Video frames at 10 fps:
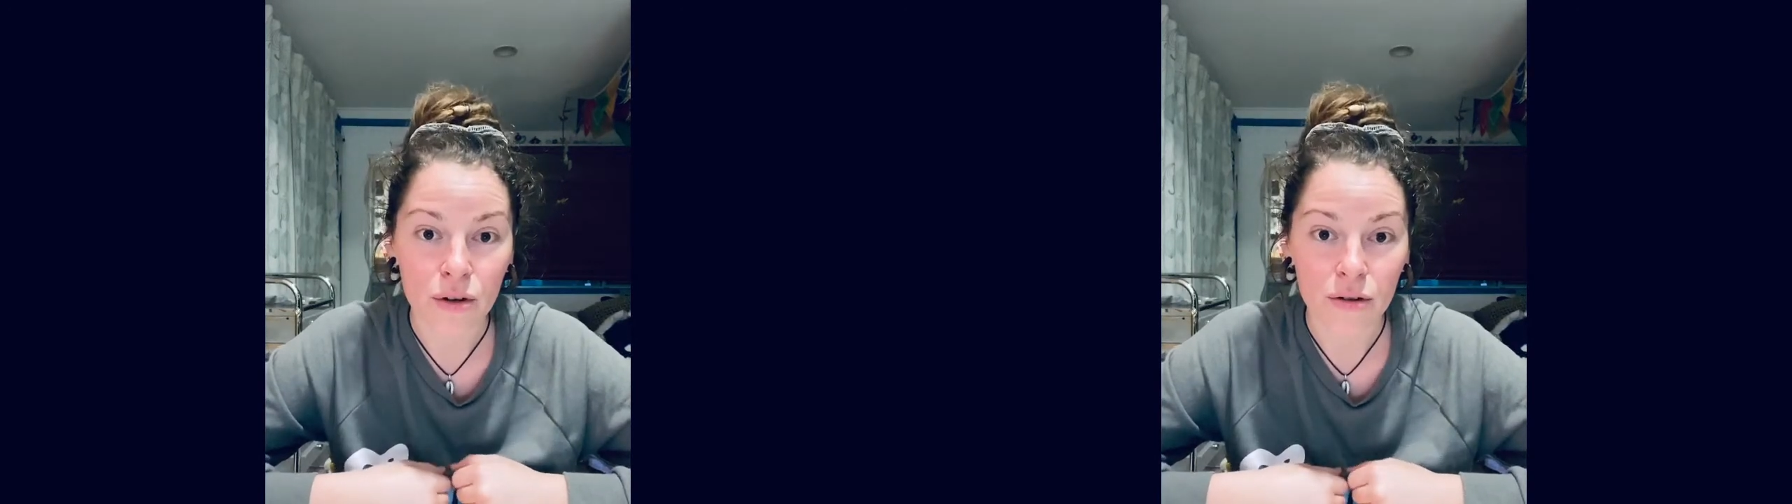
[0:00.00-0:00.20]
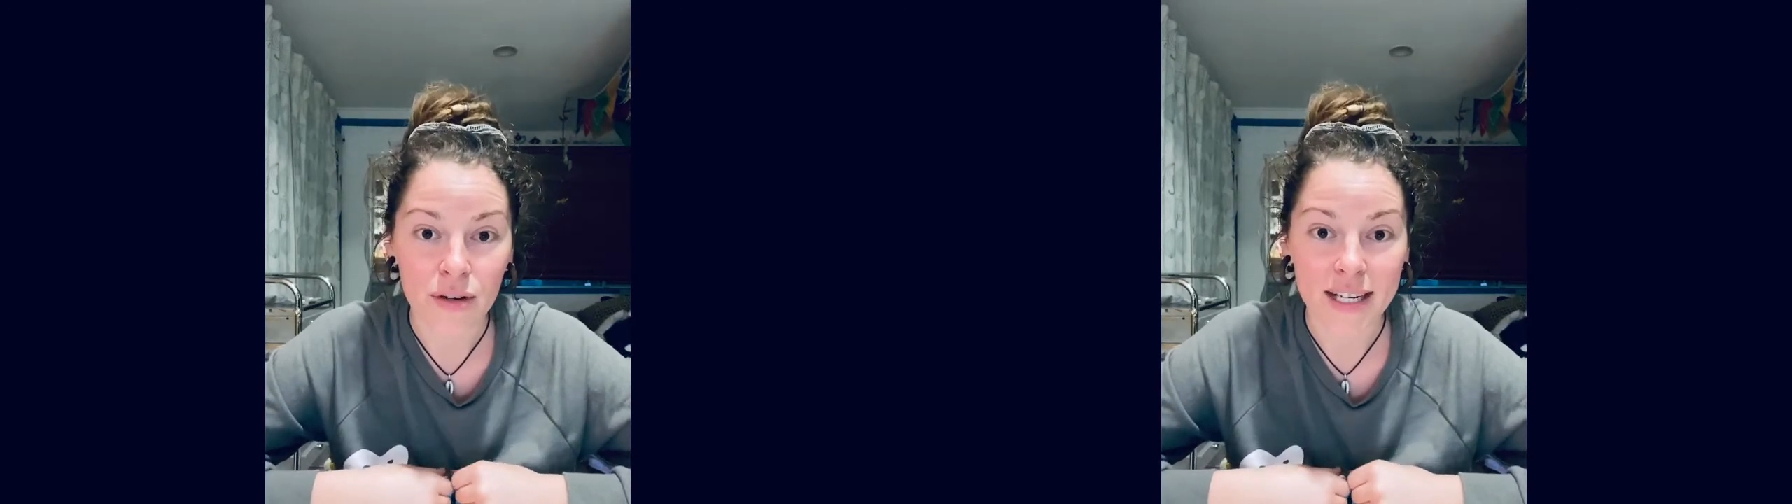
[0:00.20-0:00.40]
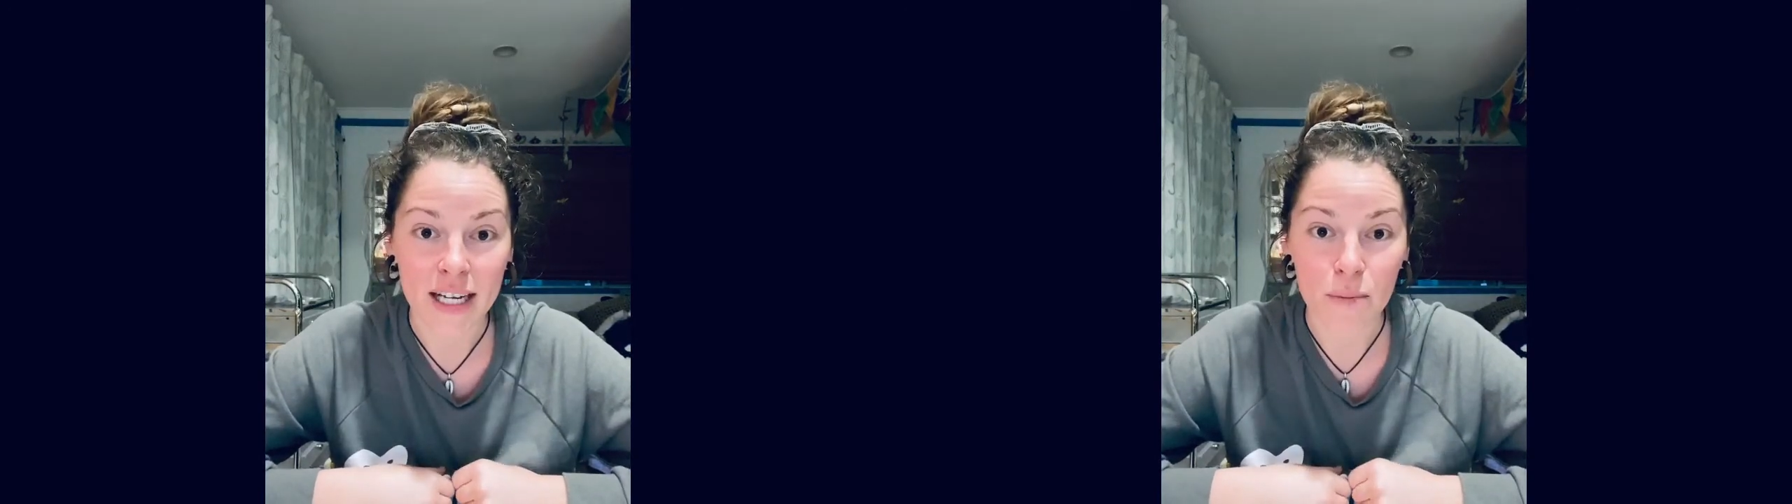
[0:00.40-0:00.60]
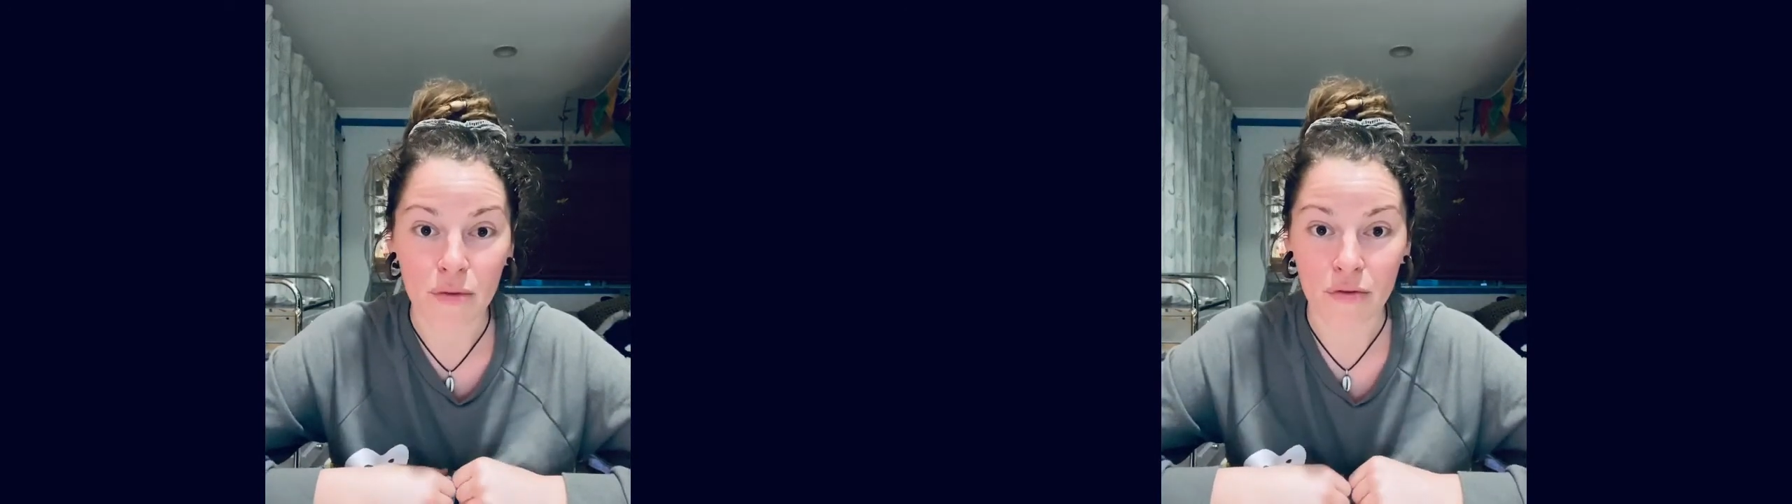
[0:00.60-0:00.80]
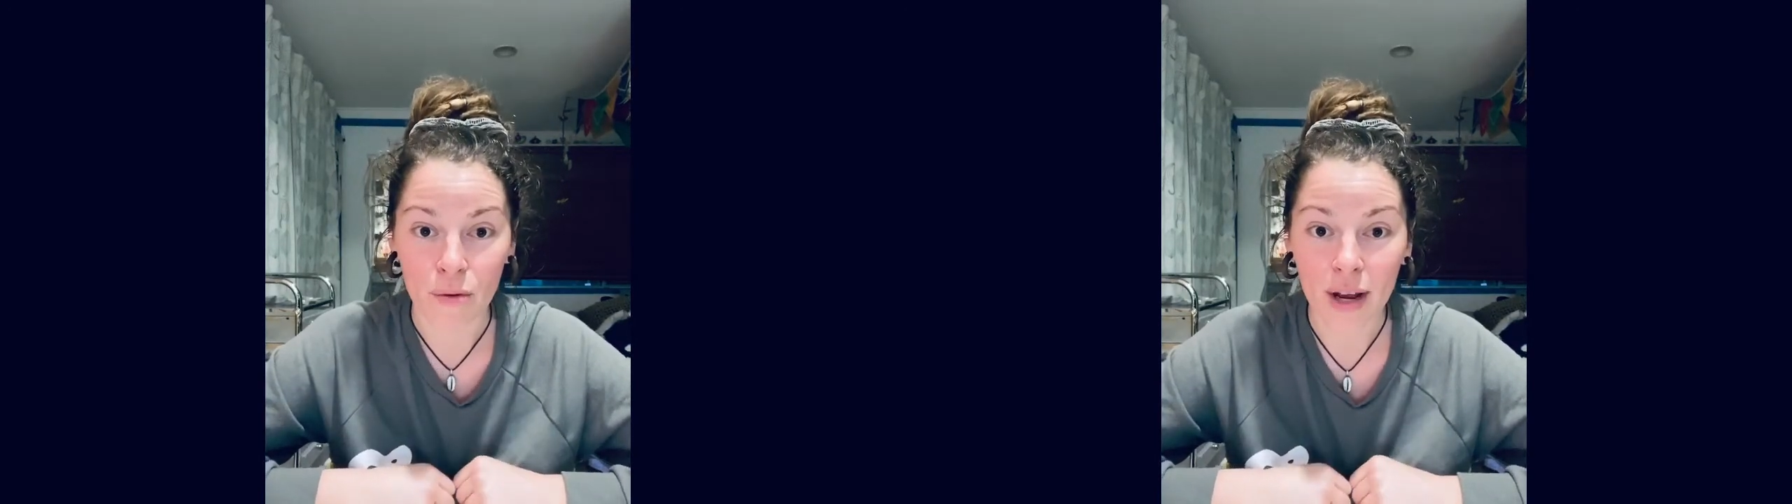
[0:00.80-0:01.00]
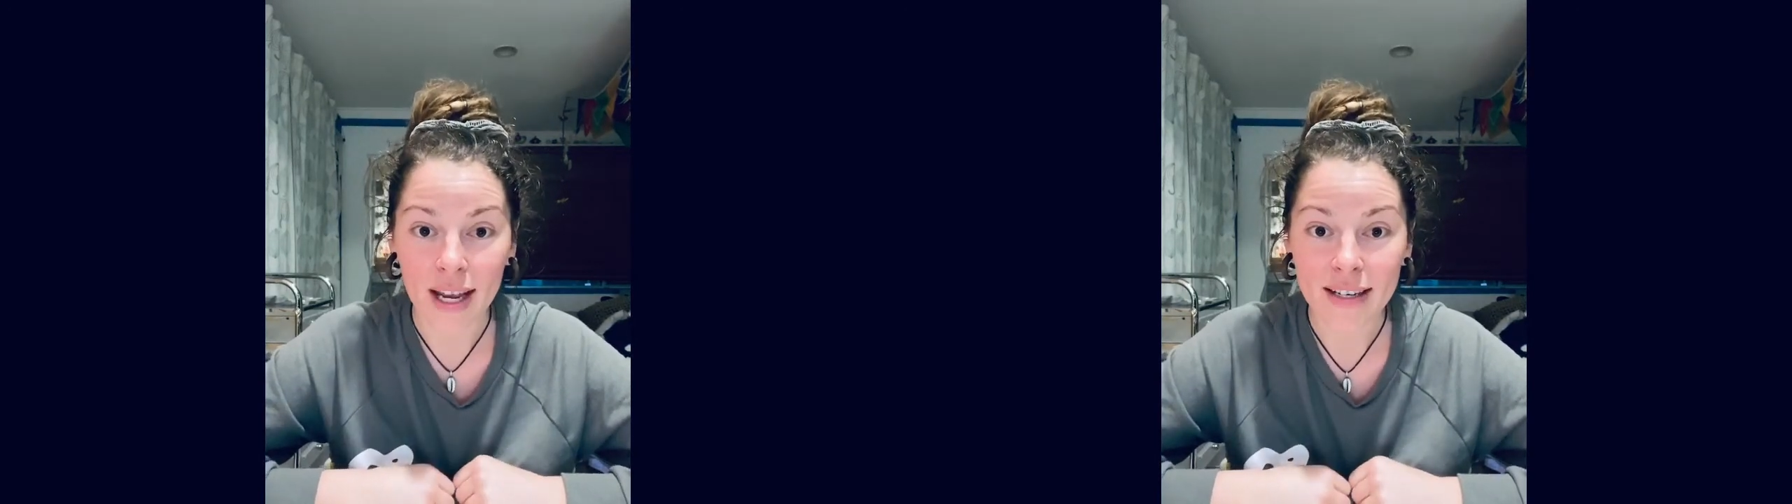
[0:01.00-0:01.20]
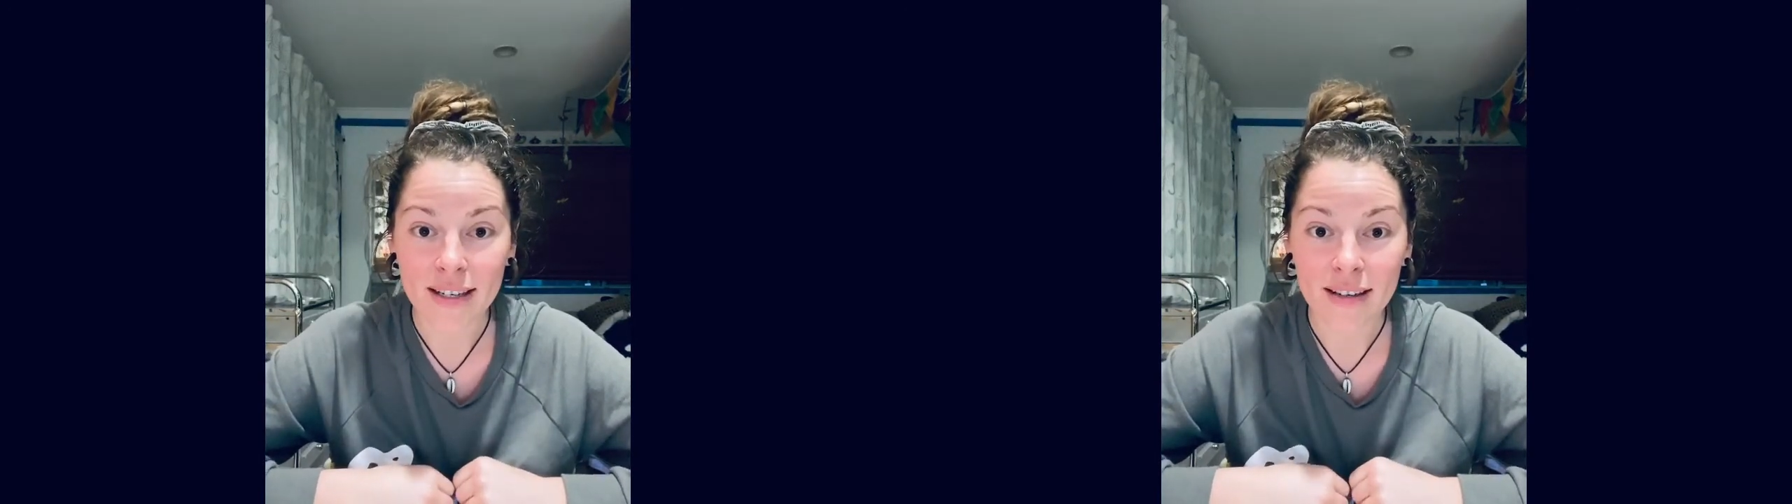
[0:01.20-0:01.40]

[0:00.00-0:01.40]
3 days beforehand,